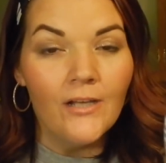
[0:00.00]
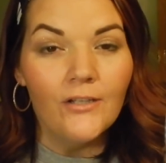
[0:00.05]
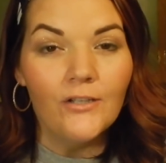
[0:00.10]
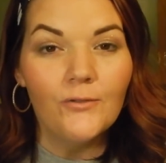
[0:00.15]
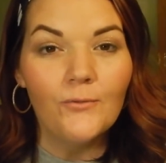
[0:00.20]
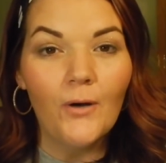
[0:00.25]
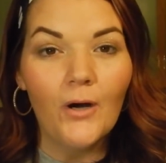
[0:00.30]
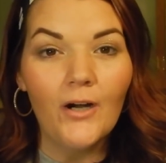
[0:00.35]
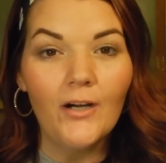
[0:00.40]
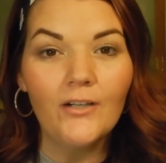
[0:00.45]

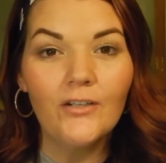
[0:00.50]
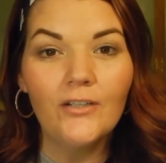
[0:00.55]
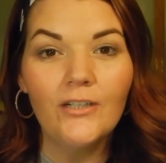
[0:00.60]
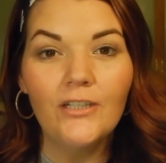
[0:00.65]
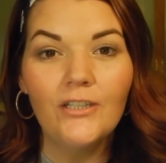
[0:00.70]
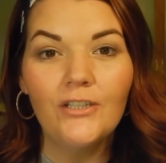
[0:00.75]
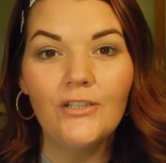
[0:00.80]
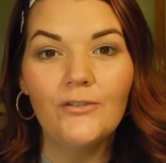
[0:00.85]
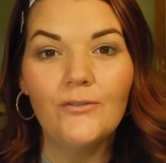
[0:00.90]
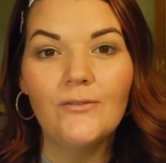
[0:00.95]
you are going
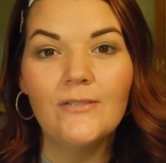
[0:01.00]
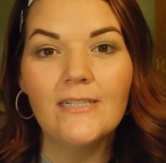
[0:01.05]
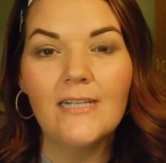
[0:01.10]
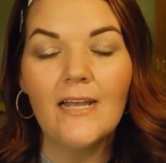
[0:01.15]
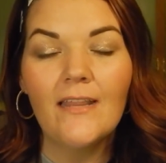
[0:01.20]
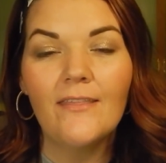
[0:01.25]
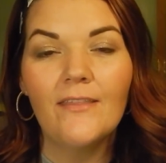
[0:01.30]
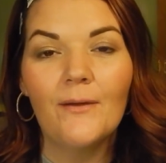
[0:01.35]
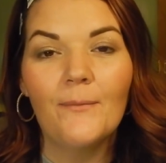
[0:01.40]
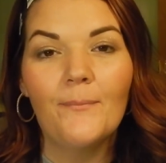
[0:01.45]
to use
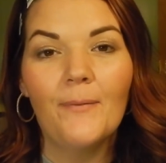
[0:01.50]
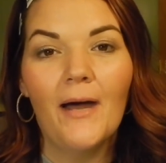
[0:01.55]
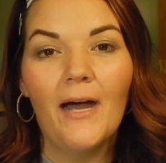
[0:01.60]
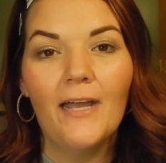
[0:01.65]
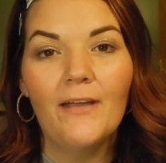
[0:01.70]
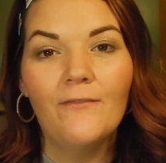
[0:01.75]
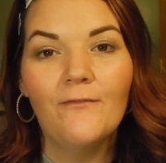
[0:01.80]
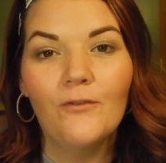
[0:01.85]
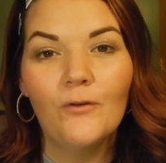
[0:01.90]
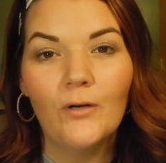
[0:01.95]
the
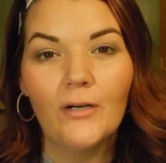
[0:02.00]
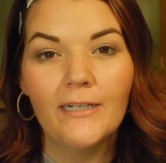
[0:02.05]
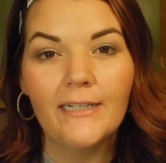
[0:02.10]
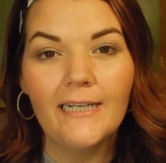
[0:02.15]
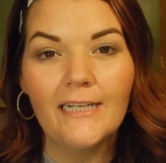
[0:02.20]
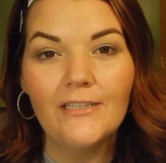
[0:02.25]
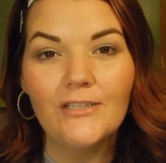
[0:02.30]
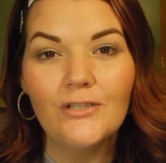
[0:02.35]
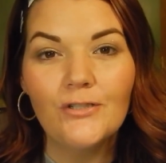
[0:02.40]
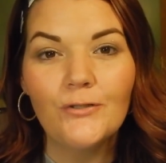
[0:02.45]
buy 4
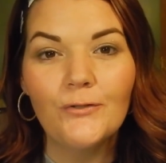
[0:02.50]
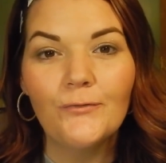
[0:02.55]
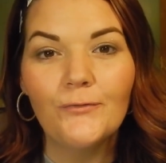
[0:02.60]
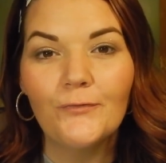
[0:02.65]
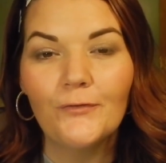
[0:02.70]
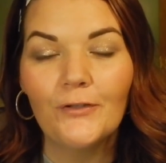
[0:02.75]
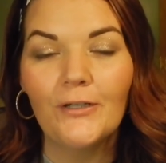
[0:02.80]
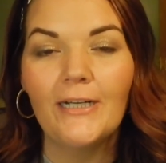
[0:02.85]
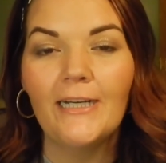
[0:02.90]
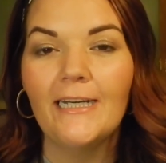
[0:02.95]
get 2
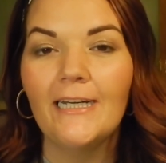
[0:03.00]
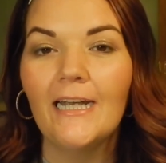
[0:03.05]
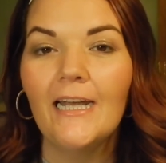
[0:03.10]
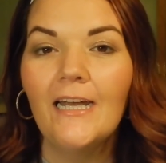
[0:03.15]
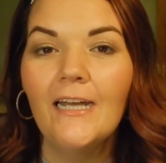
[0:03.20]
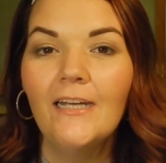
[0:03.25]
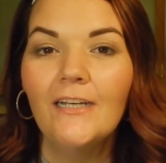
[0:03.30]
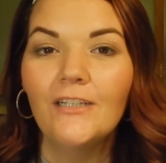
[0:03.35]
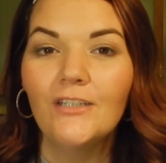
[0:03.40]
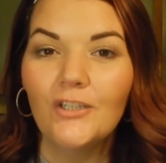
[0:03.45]
free
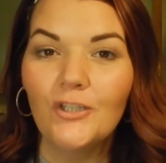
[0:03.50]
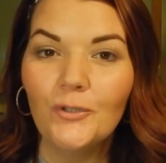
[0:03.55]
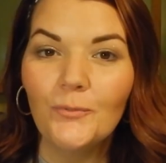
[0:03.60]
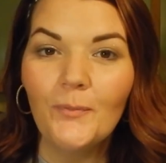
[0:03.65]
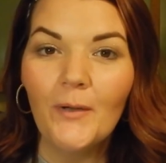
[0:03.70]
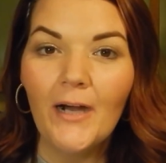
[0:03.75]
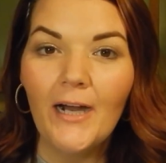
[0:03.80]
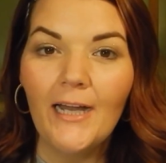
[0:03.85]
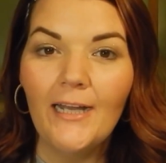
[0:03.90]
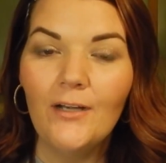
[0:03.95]

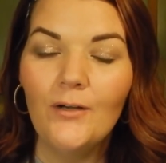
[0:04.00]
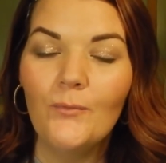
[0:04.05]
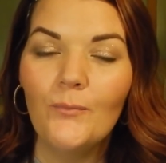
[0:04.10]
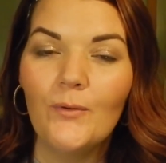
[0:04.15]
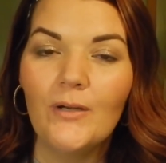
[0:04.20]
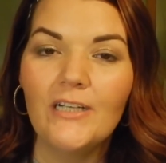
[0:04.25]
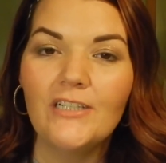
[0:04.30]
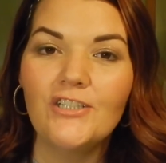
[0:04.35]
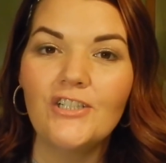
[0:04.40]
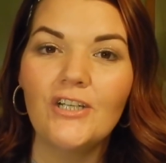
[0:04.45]
coupon,
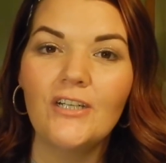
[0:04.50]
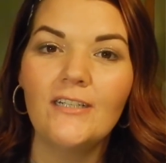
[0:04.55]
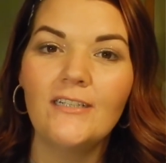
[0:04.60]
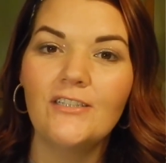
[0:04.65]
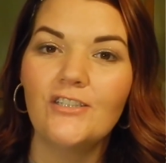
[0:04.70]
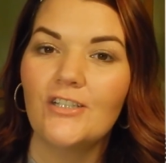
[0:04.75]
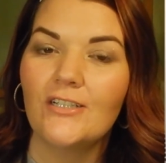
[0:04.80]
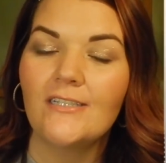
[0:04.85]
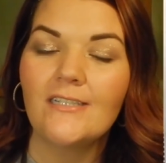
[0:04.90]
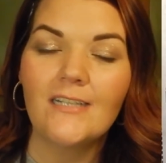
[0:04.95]
which
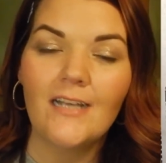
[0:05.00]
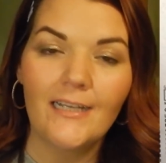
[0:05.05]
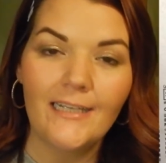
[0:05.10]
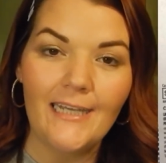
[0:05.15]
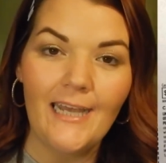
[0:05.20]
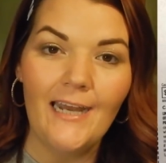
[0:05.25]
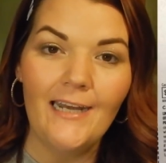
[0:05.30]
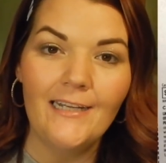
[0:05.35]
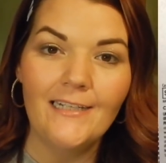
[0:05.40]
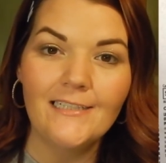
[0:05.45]
just,
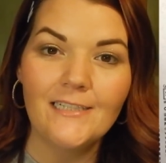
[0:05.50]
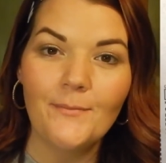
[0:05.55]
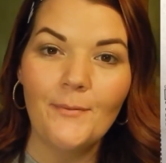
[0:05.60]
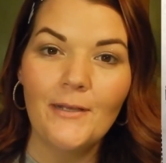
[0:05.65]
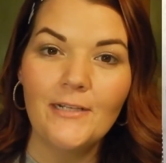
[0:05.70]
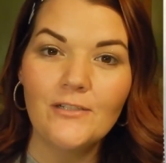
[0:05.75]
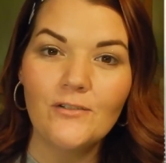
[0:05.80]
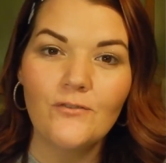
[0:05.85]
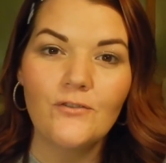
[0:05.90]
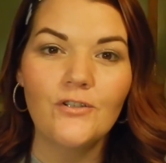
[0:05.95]
again, it
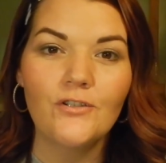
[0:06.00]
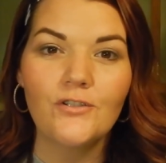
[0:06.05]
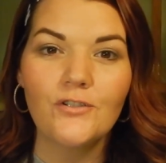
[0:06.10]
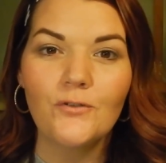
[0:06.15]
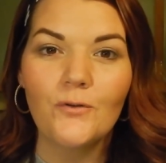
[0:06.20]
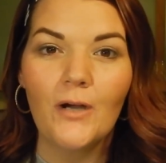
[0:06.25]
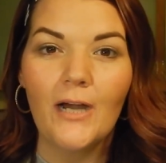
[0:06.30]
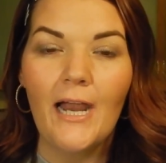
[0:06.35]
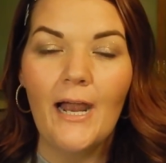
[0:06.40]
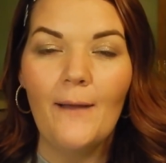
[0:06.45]
depends on your
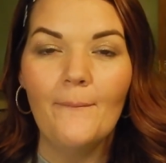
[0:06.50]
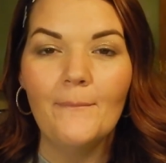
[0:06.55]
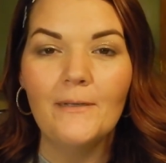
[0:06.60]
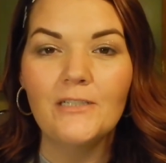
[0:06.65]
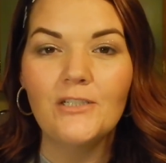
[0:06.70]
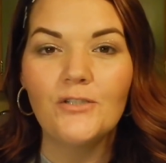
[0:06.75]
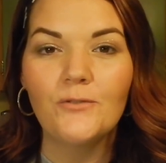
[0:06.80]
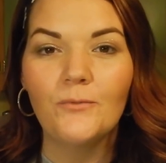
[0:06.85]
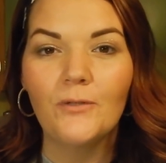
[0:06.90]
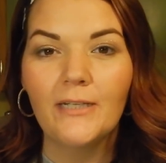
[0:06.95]
store how
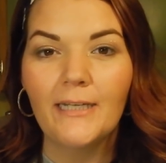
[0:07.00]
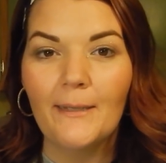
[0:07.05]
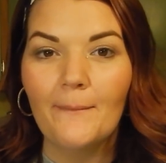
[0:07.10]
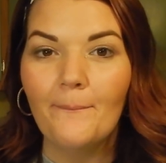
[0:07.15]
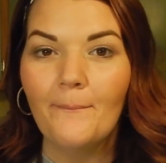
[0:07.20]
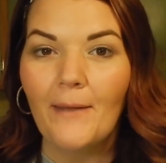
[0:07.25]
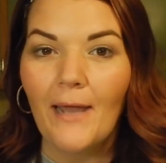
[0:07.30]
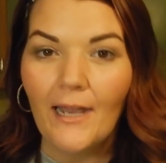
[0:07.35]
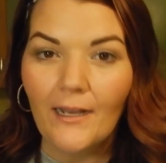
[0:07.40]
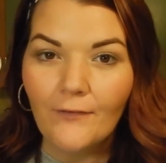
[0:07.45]
much you would
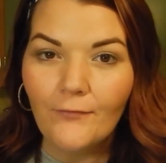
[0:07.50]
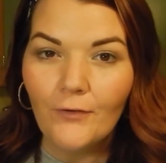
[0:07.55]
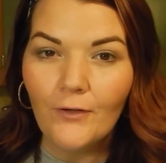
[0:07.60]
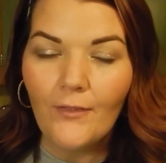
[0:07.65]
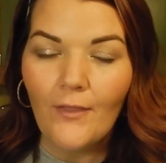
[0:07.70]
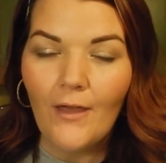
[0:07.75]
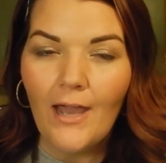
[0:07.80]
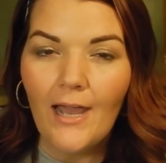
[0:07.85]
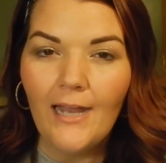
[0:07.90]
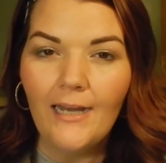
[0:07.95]
get back for
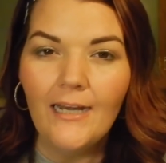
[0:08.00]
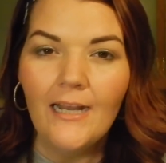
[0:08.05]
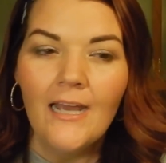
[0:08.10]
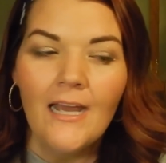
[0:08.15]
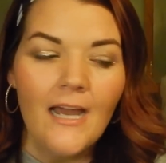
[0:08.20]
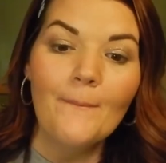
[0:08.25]
that.